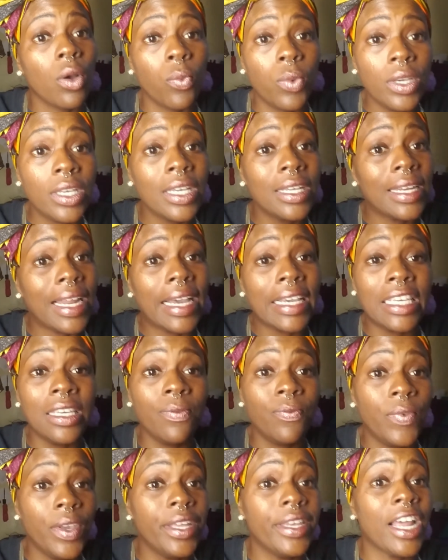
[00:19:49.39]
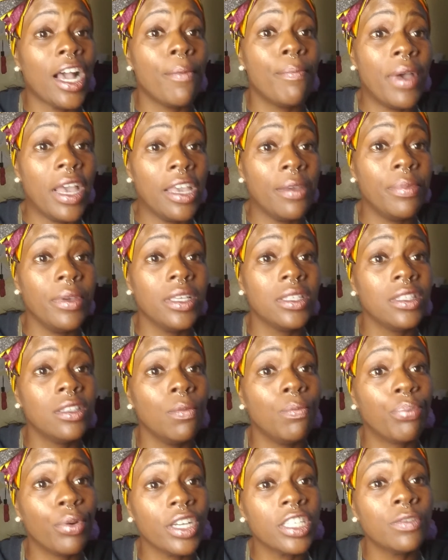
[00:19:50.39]
We cannot keep feeding our babies the
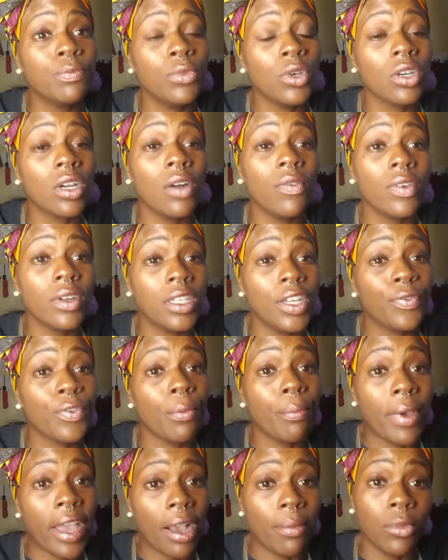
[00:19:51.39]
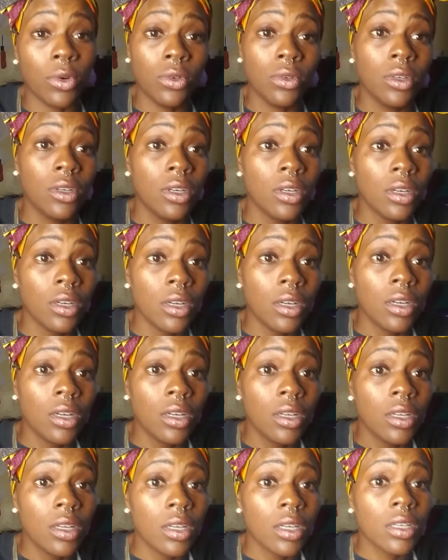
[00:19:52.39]
breast milk of a different mammal.
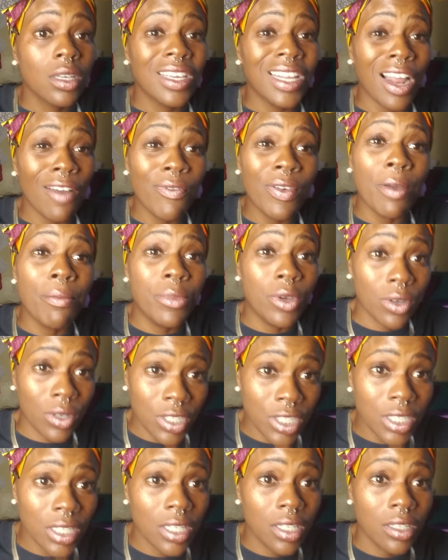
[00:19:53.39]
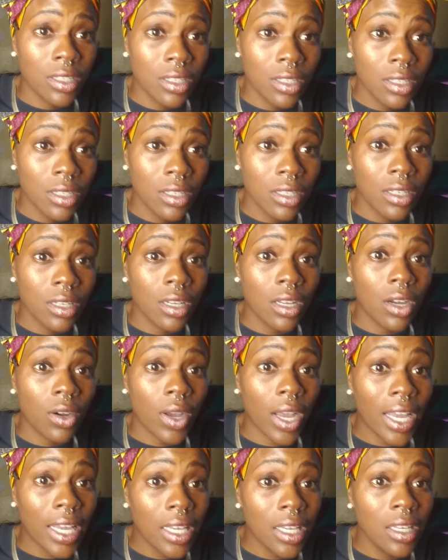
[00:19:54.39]
Get off that milk shit.
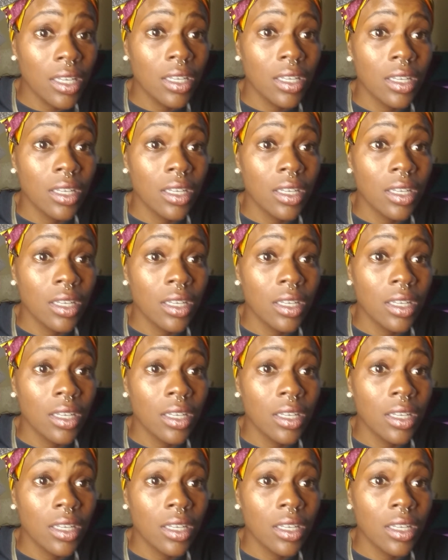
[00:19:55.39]
Okay?